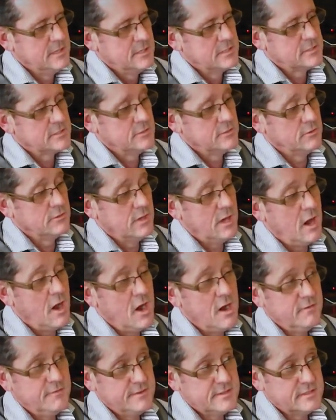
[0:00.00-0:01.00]
So
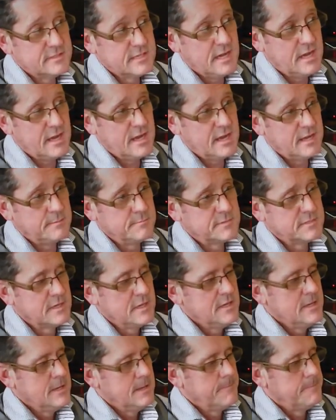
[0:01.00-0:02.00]
oftentimes,
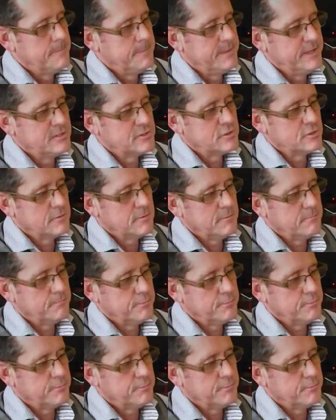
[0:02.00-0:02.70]
these are